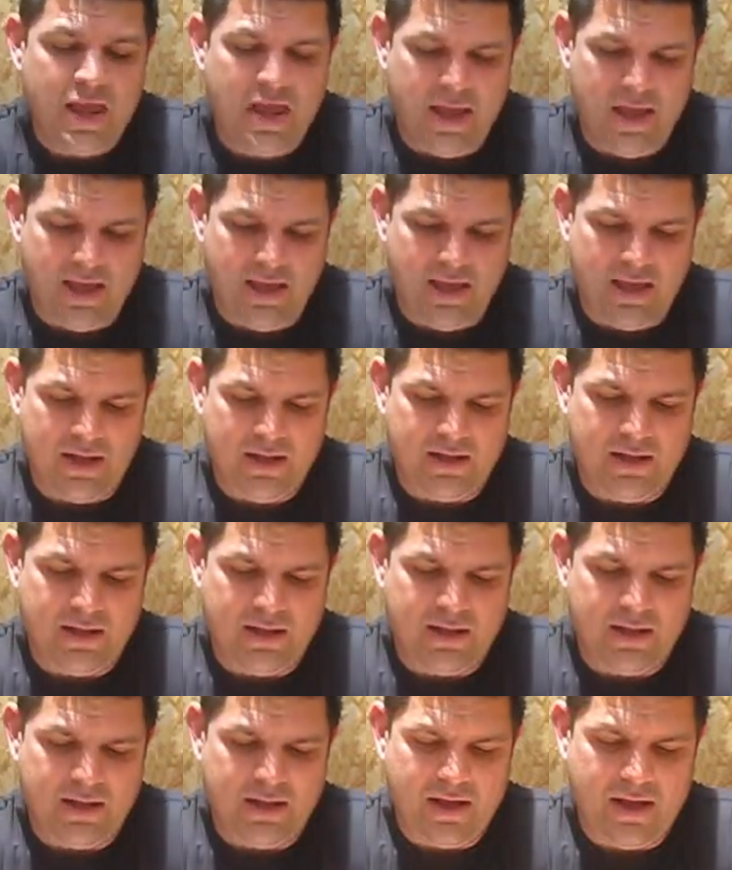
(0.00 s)
And
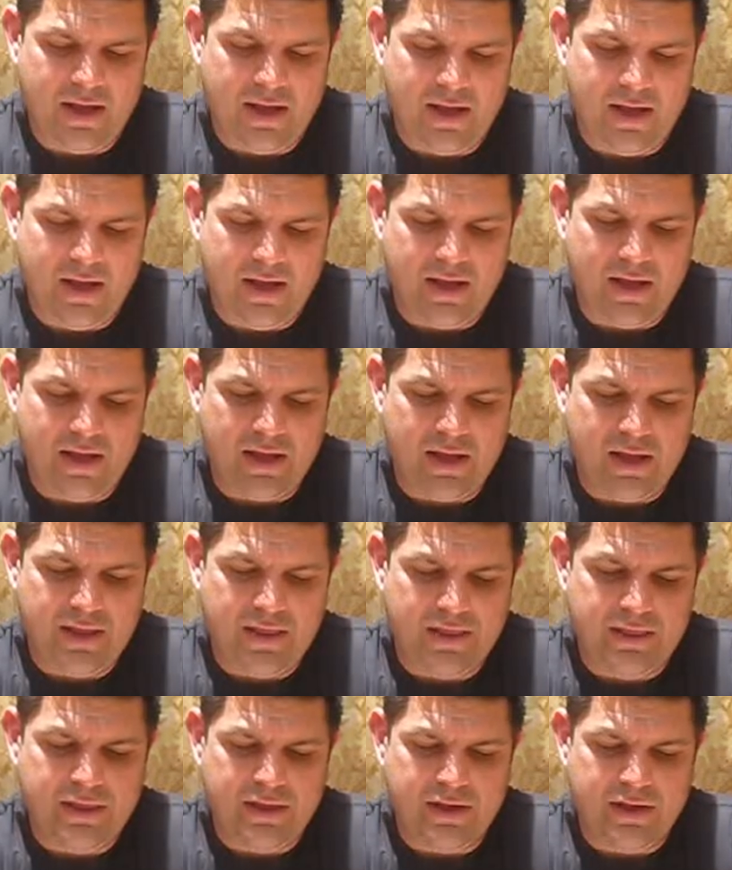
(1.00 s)
I
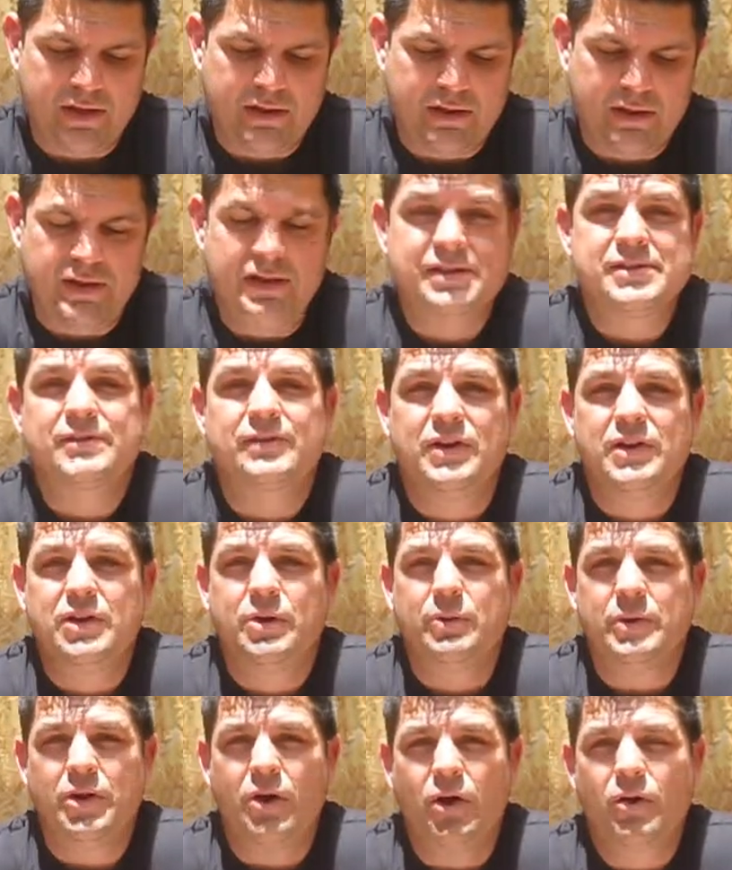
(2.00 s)
think this
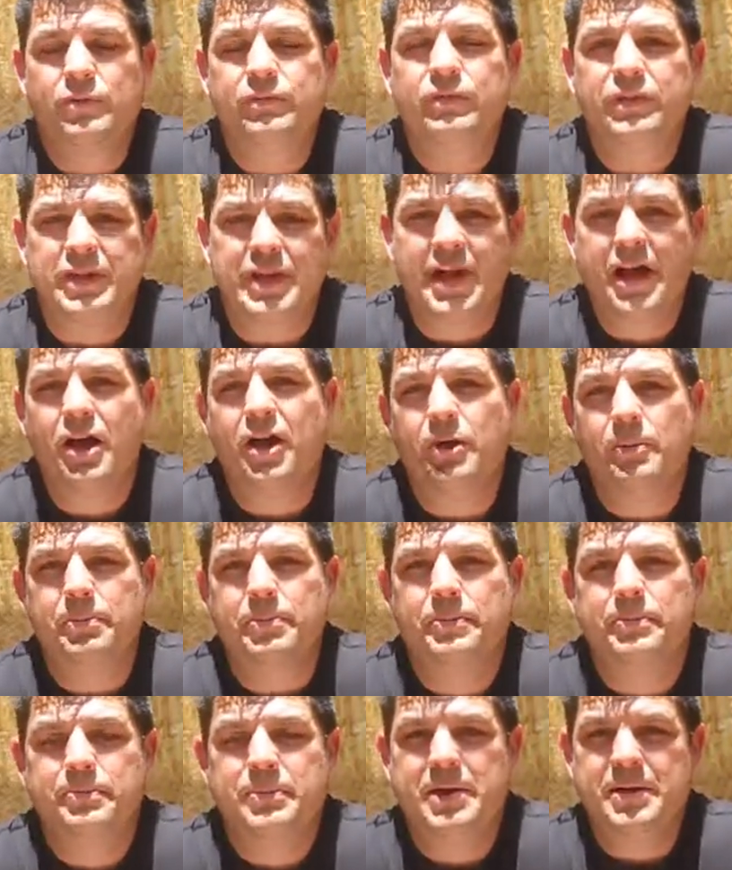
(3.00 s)
video would hopefully help
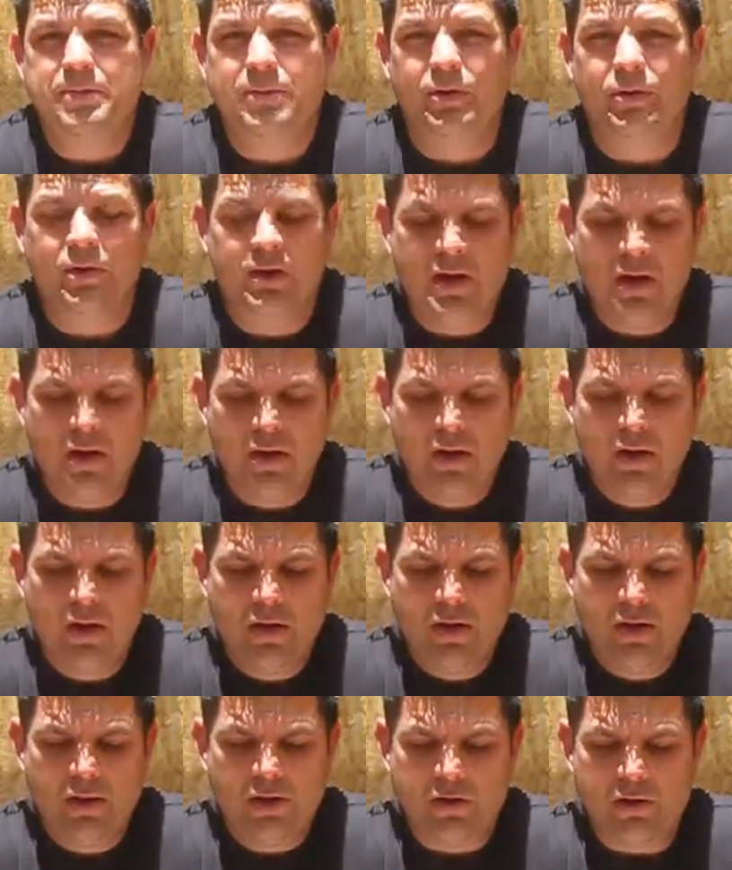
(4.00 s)
people
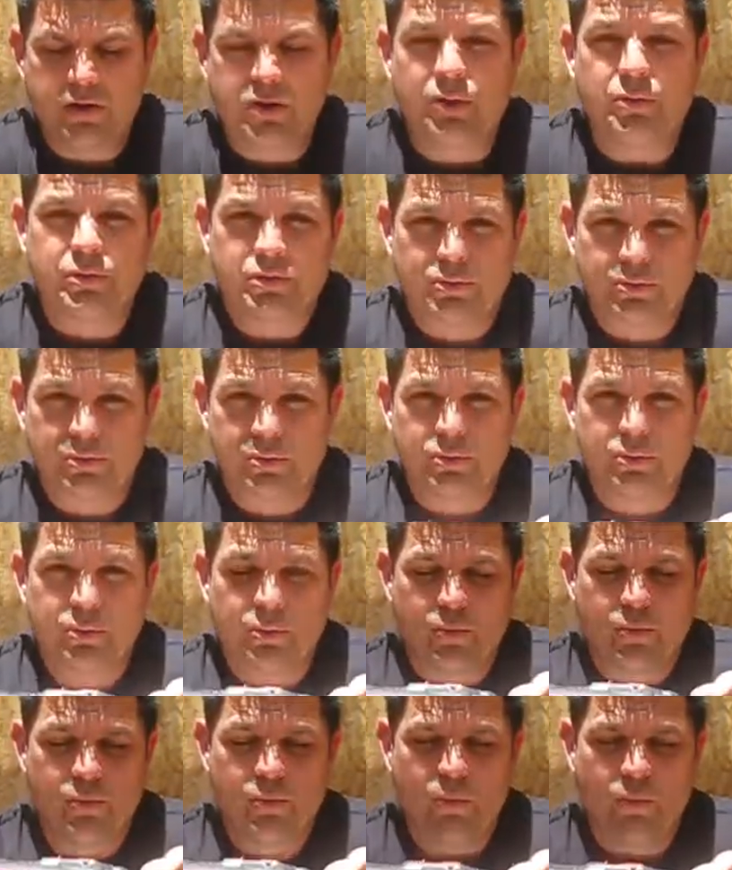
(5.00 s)
go through
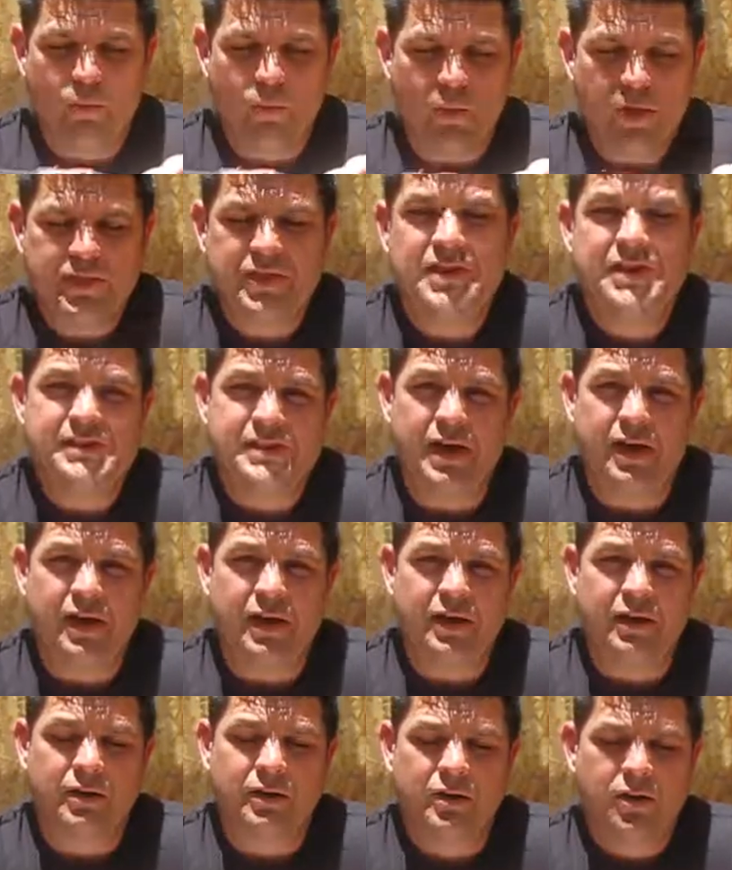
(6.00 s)
what these
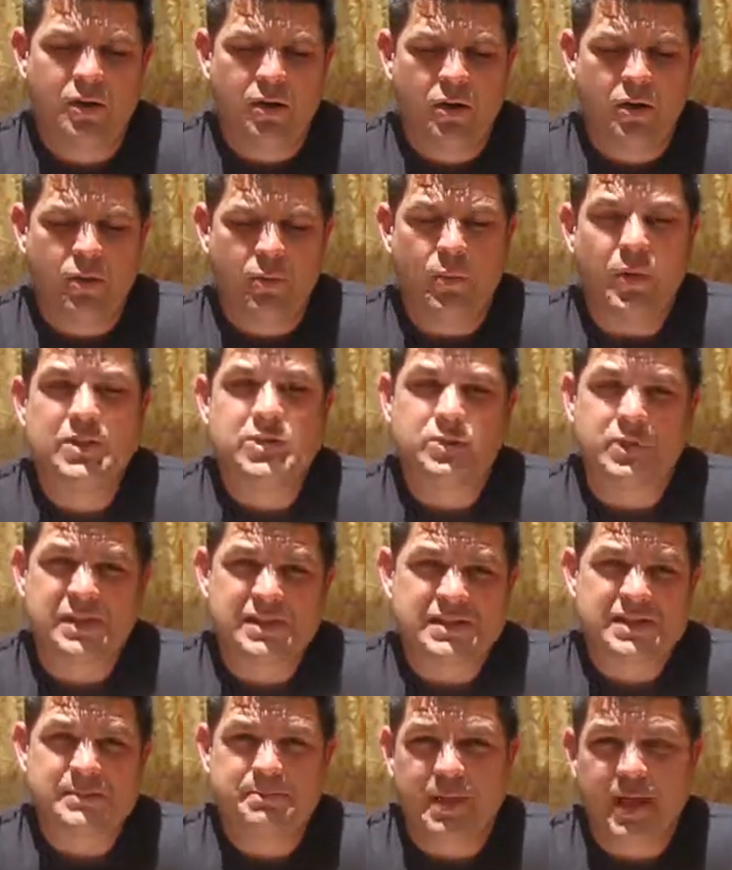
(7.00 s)
are, what to
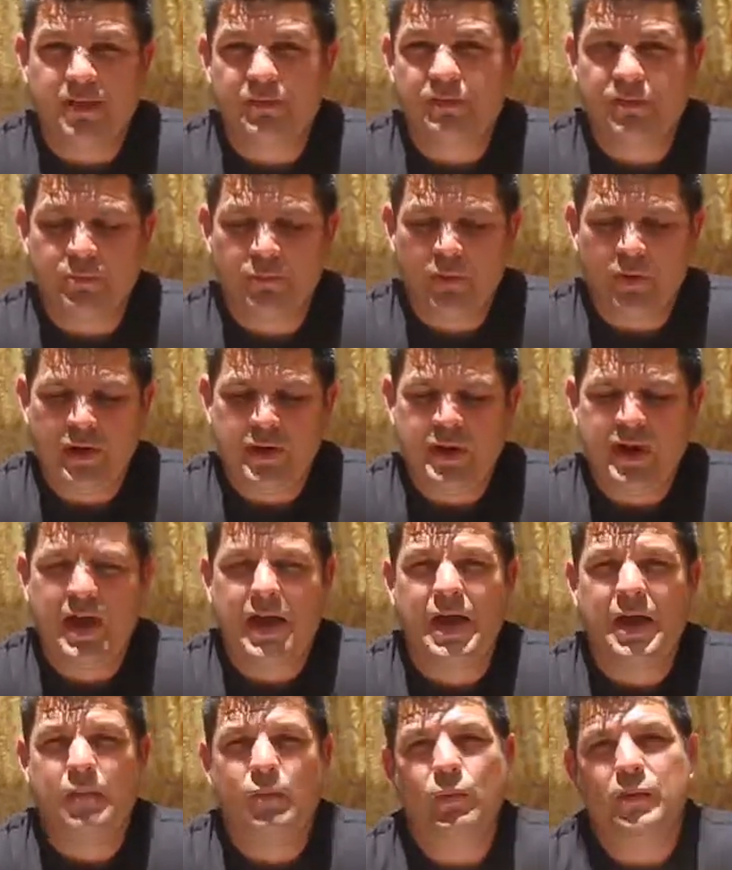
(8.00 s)
expect from one,
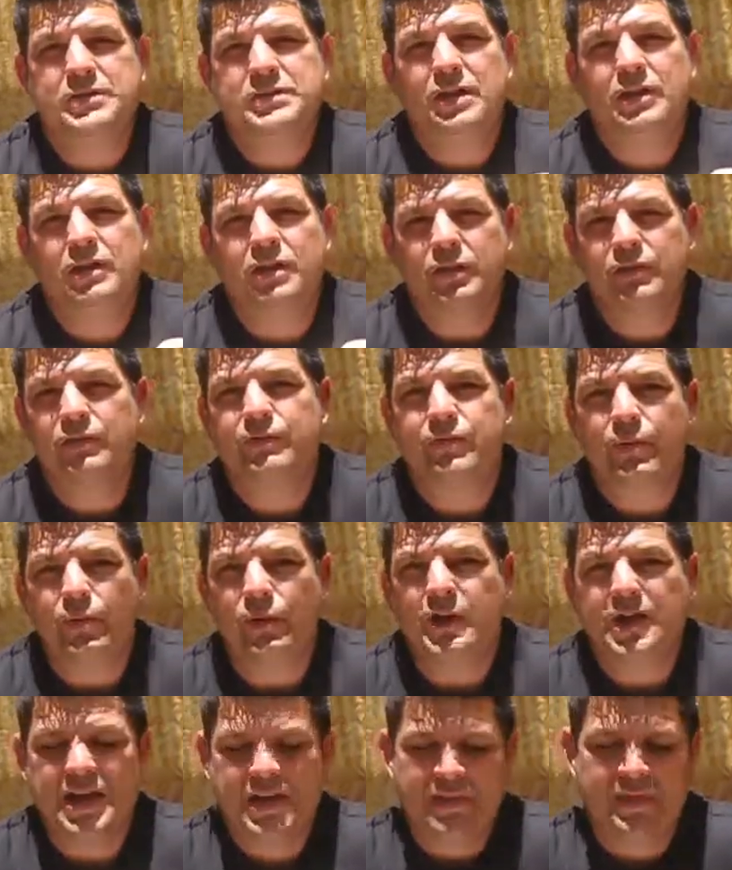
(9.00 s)
and what to look
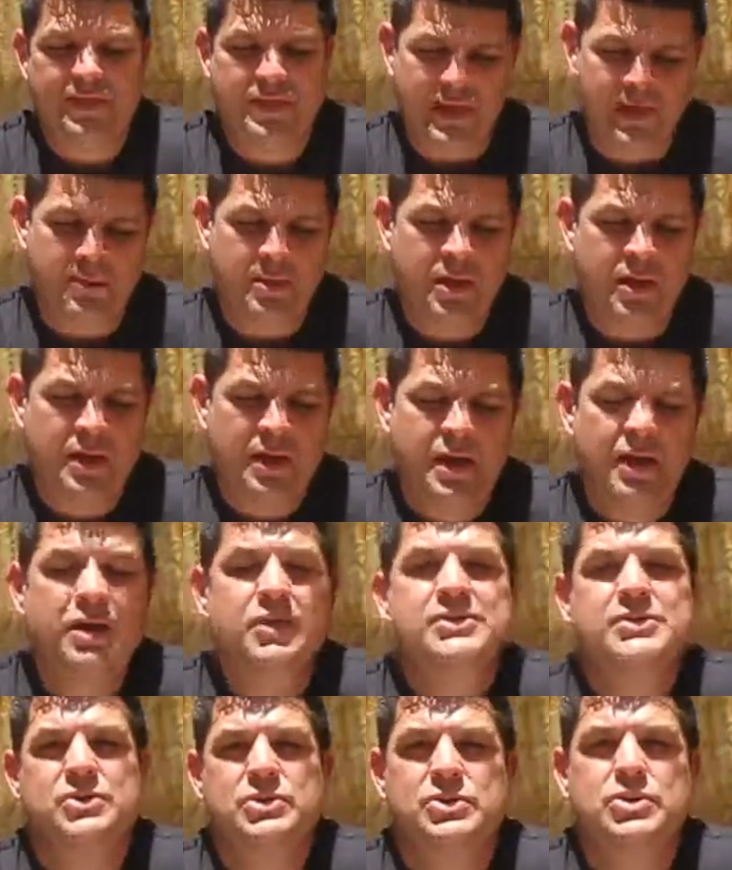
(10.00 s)
for in them
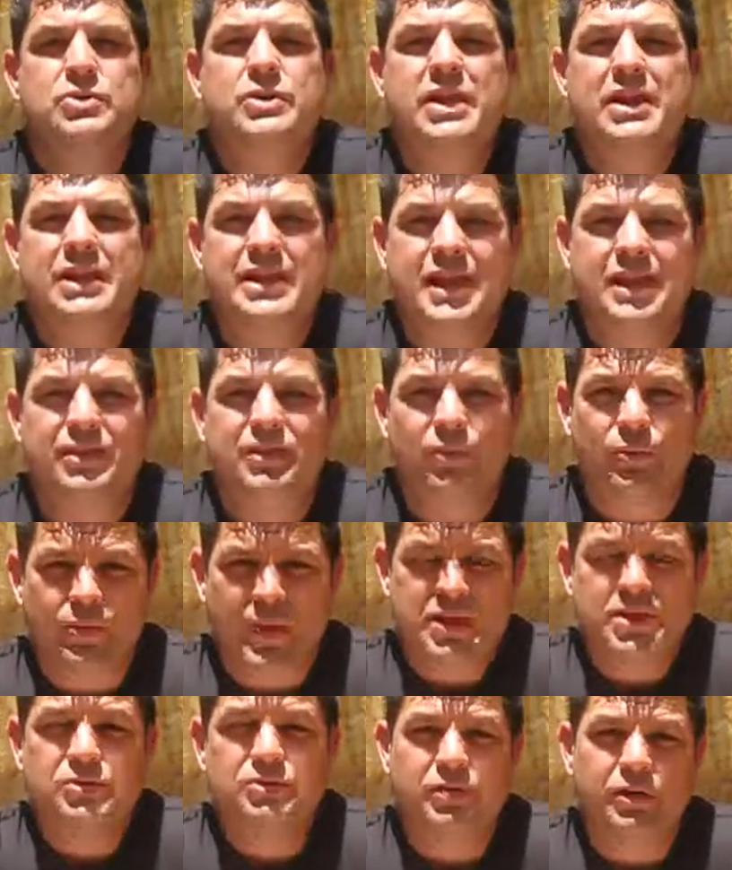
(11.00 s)
so you can get the
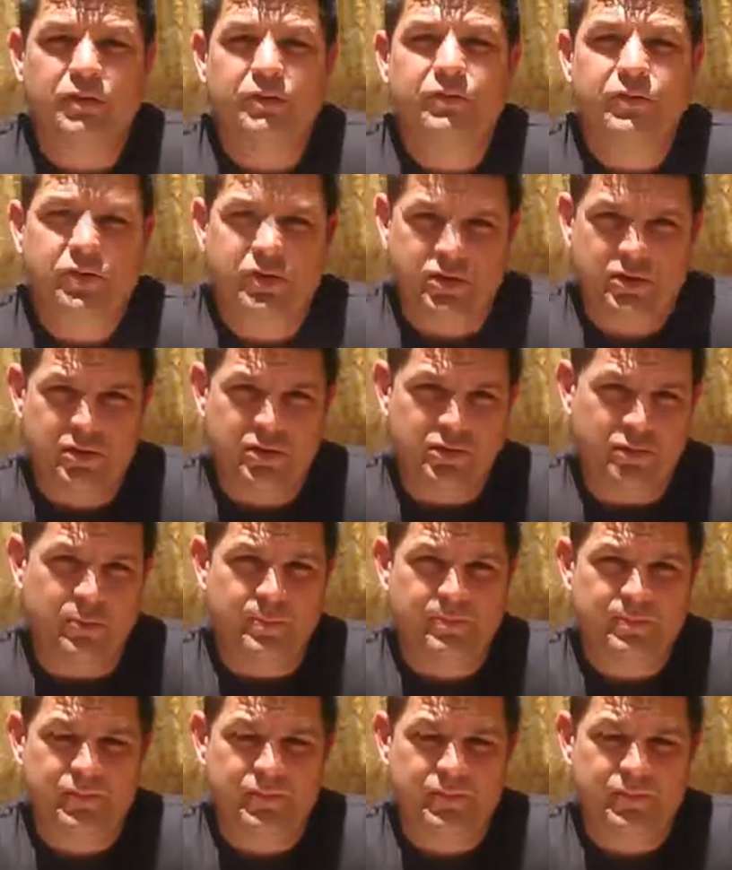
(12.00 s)
right drill for you.